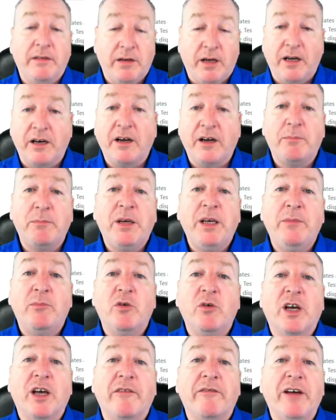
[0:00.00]
enough
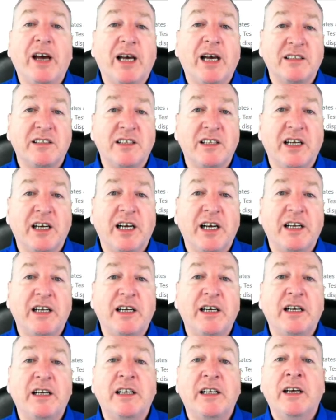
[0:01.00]
people get
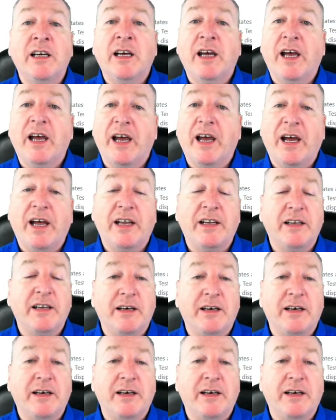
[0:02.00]
vaccinated, and